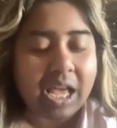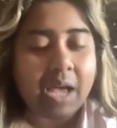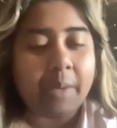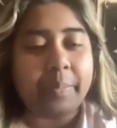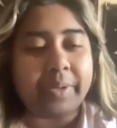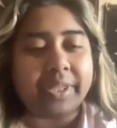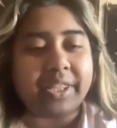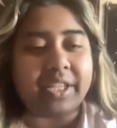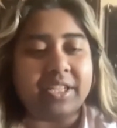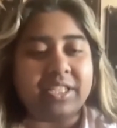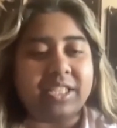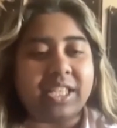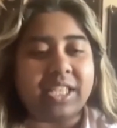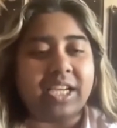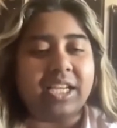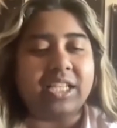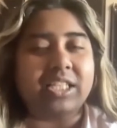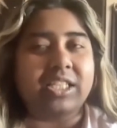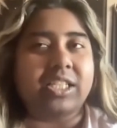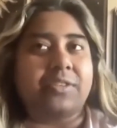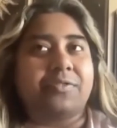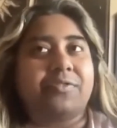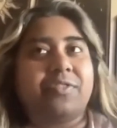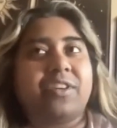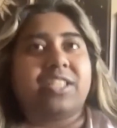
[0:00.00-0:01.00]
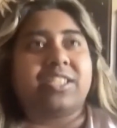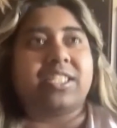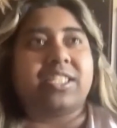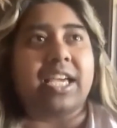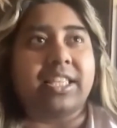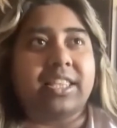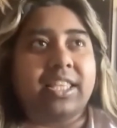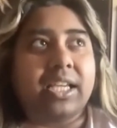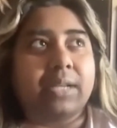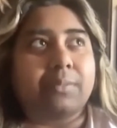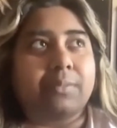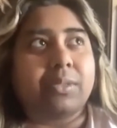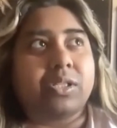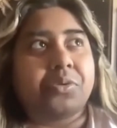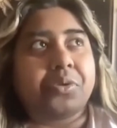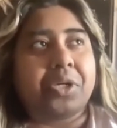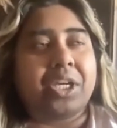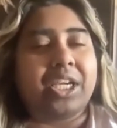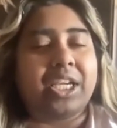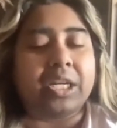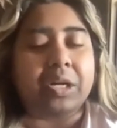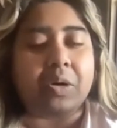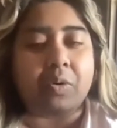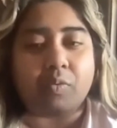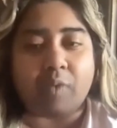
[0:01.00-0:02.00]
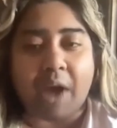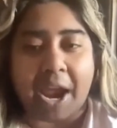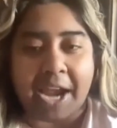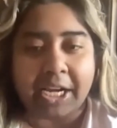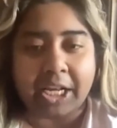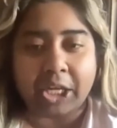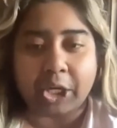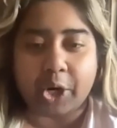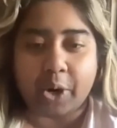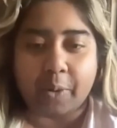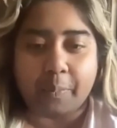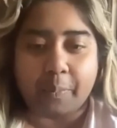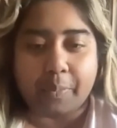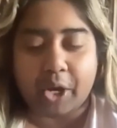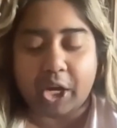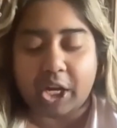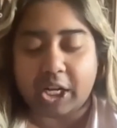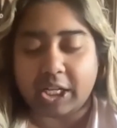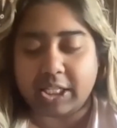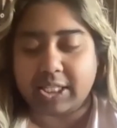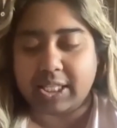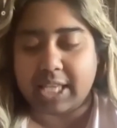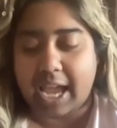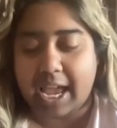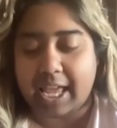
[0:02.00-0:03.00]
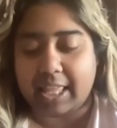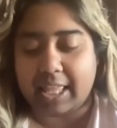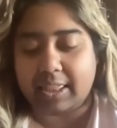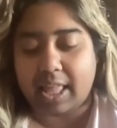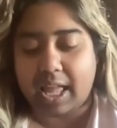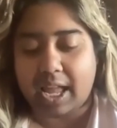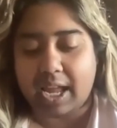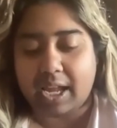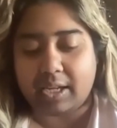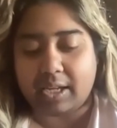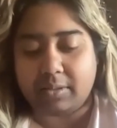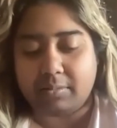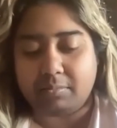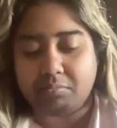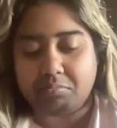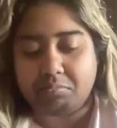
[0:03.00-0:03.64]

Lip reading: But there's like a difference, I think, between writing your books and like